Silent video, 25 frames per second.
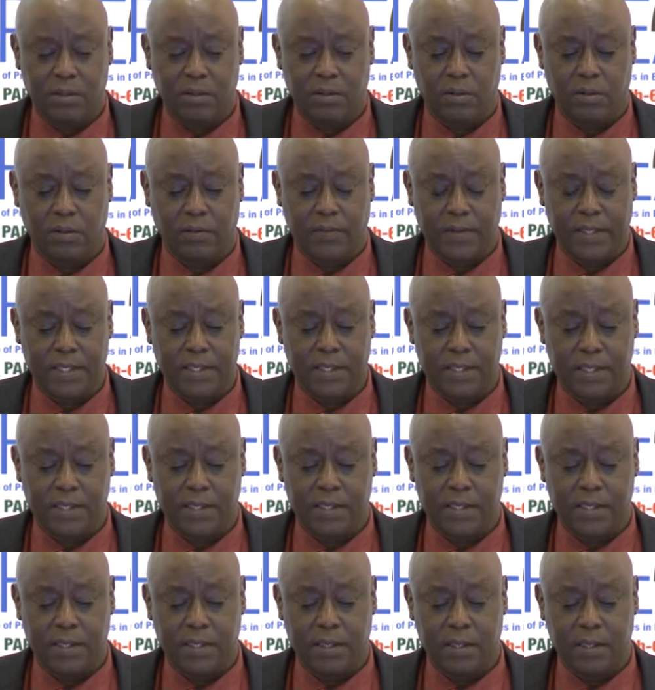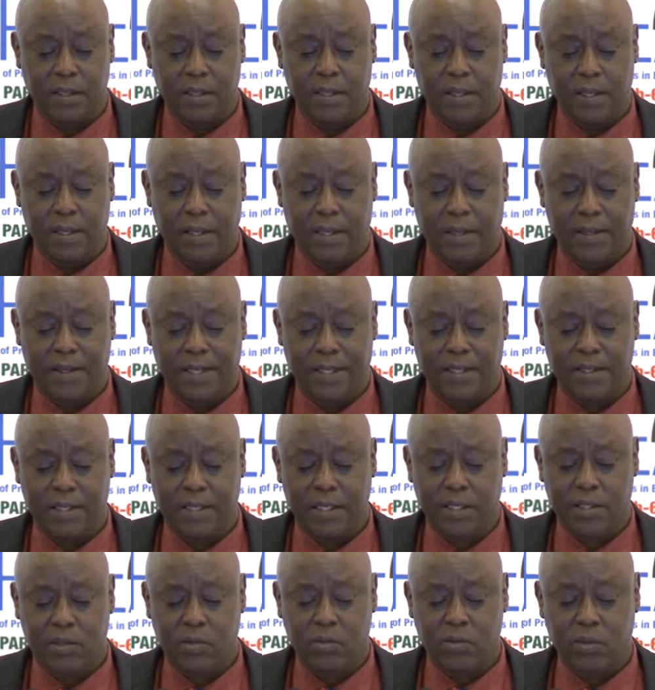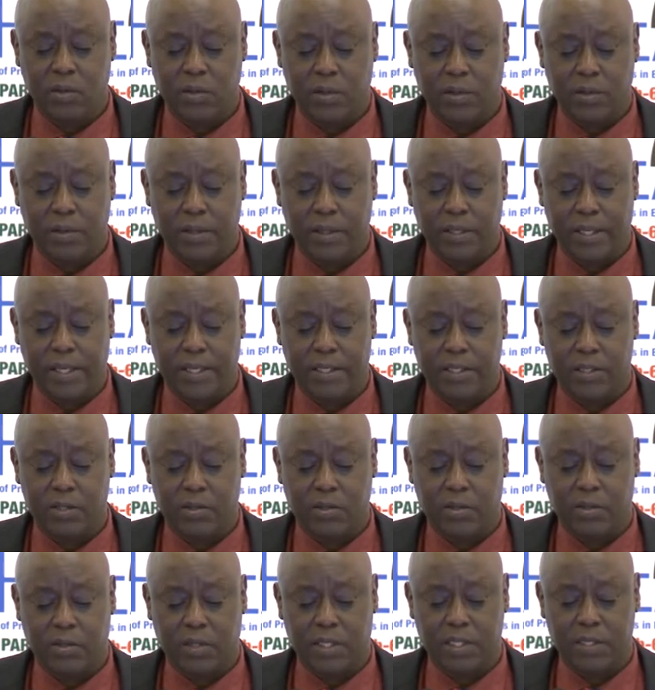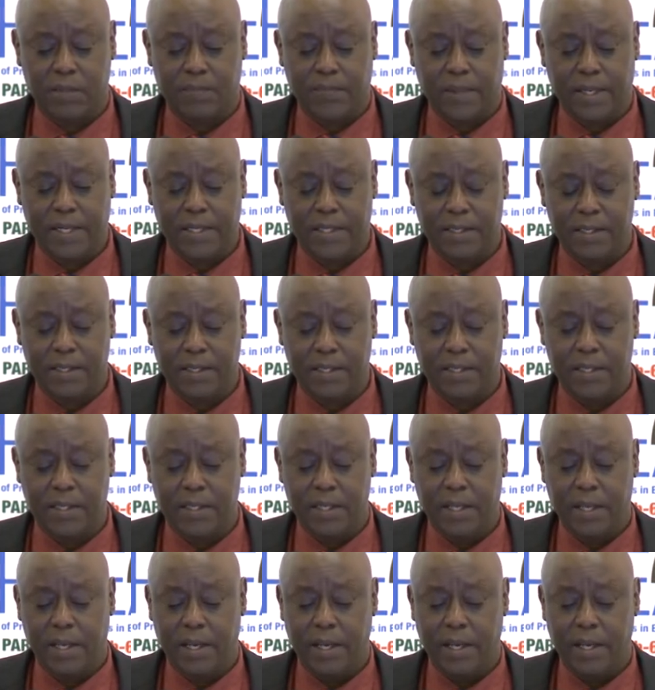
offenses. They take too long, there is no transparency,